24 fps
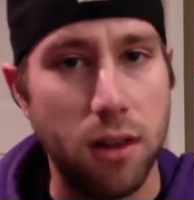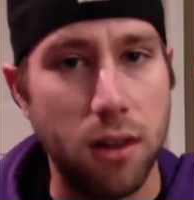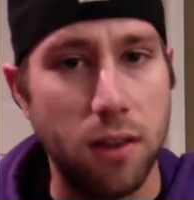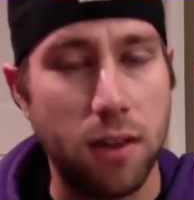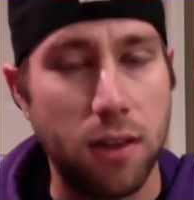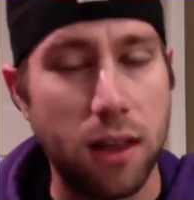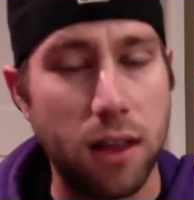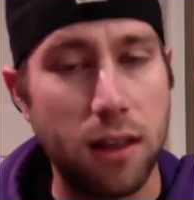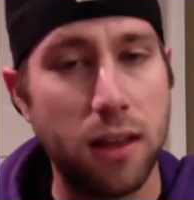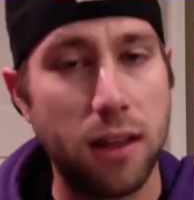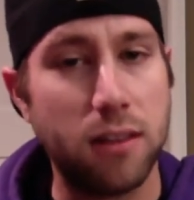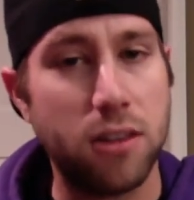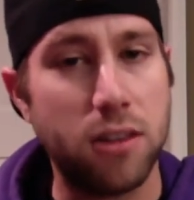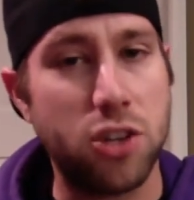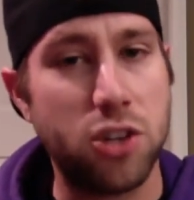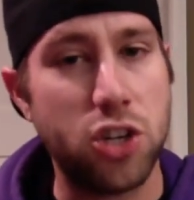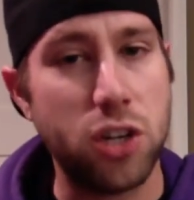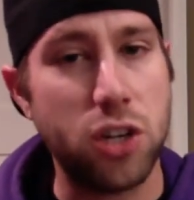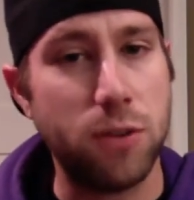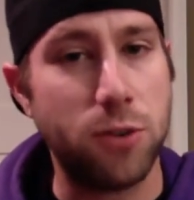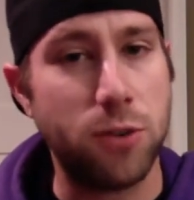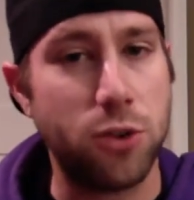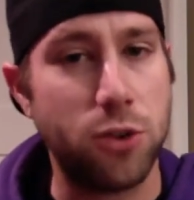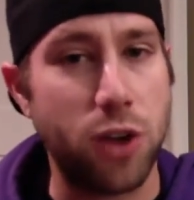They let the
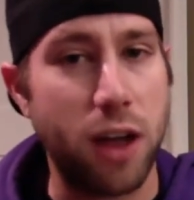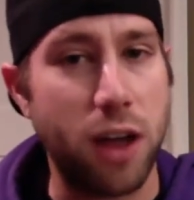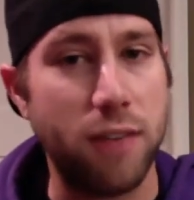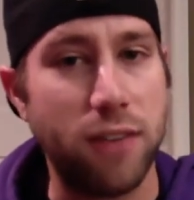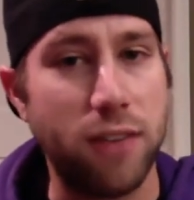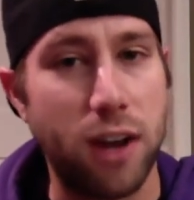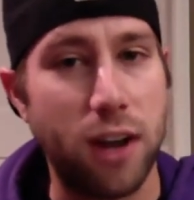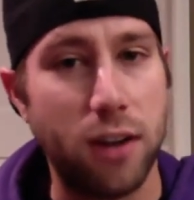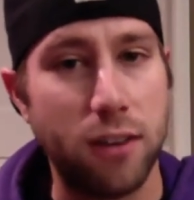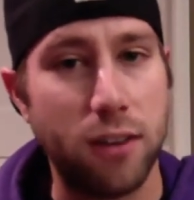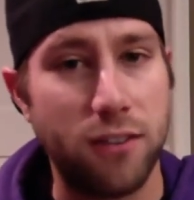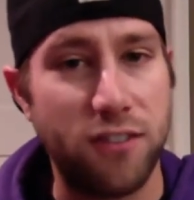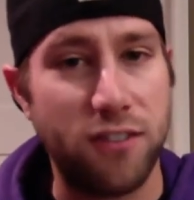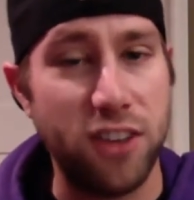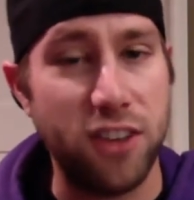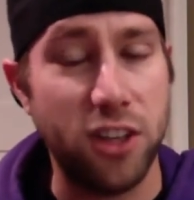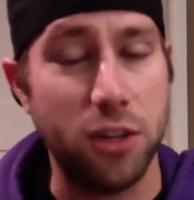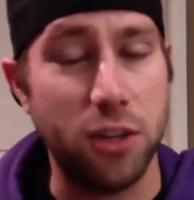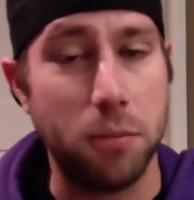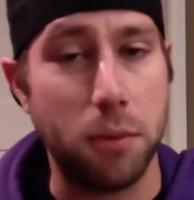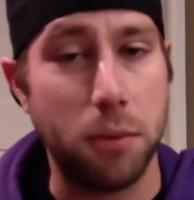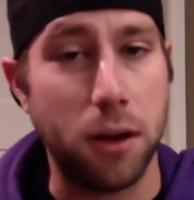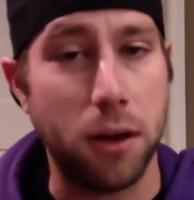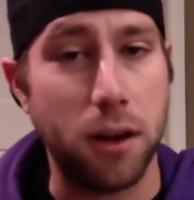Chiefs drive down the
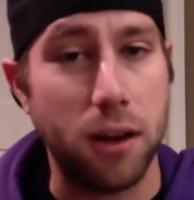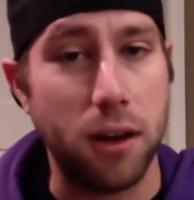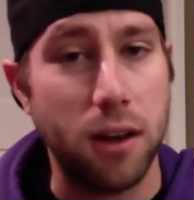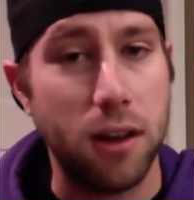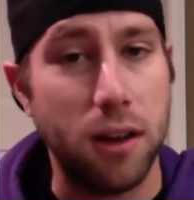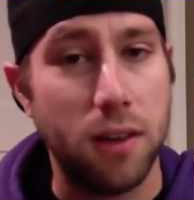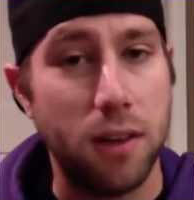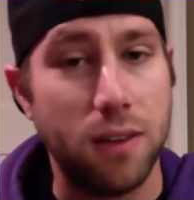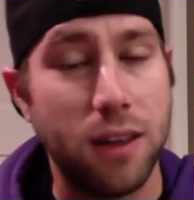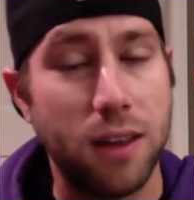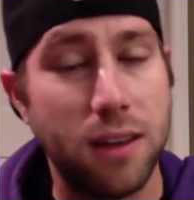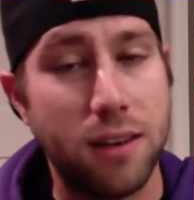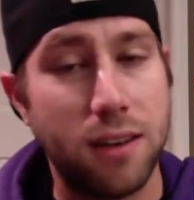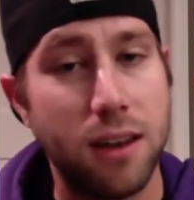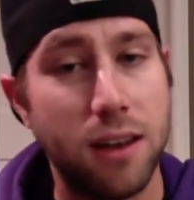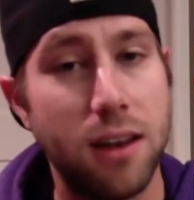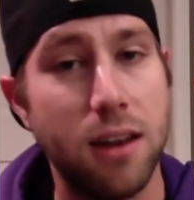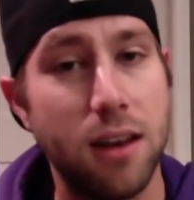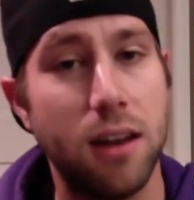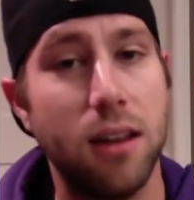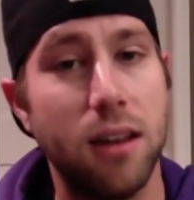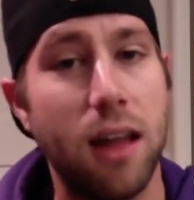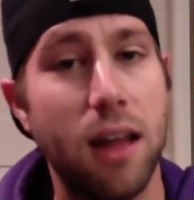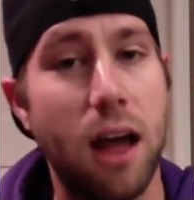field, but they
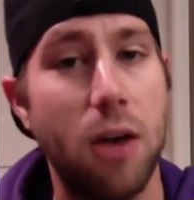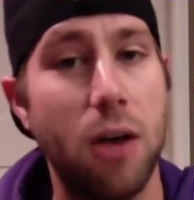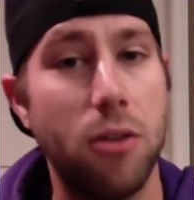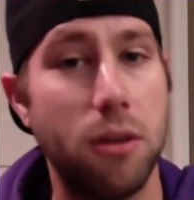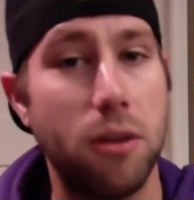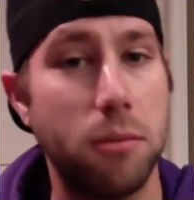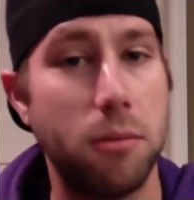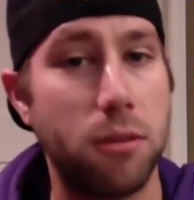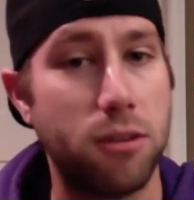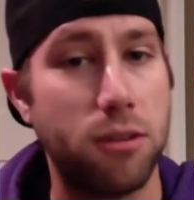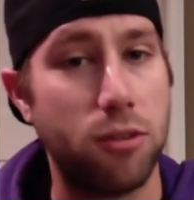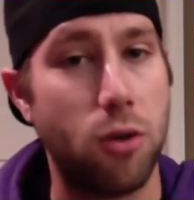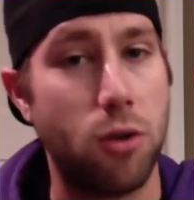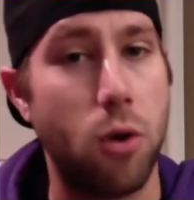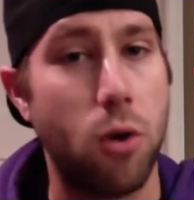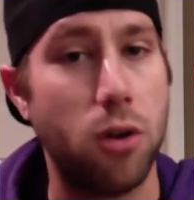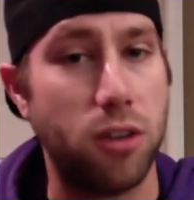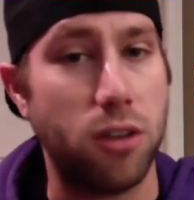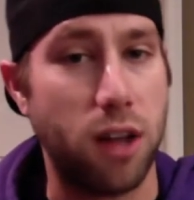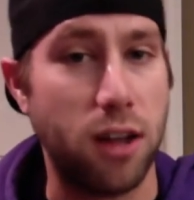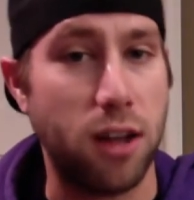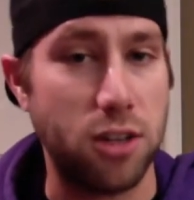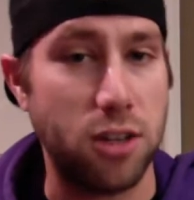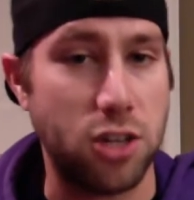didn't allow them to score
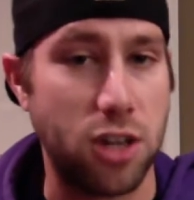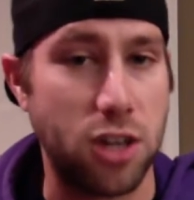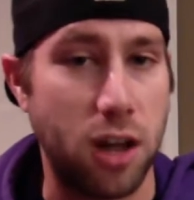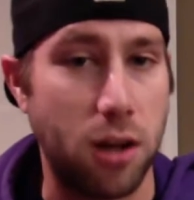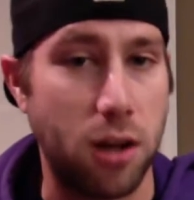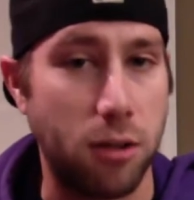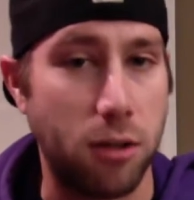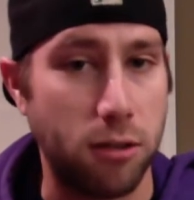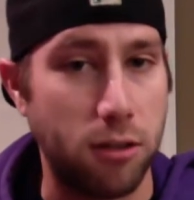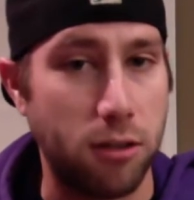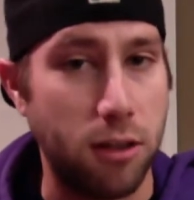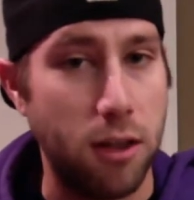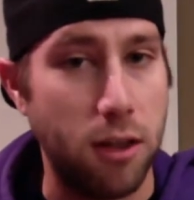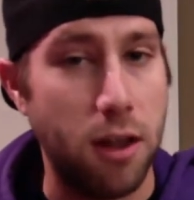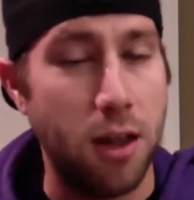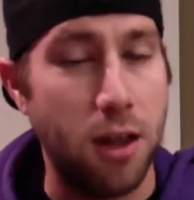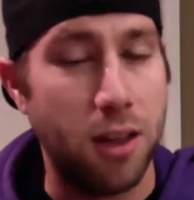touchdowns.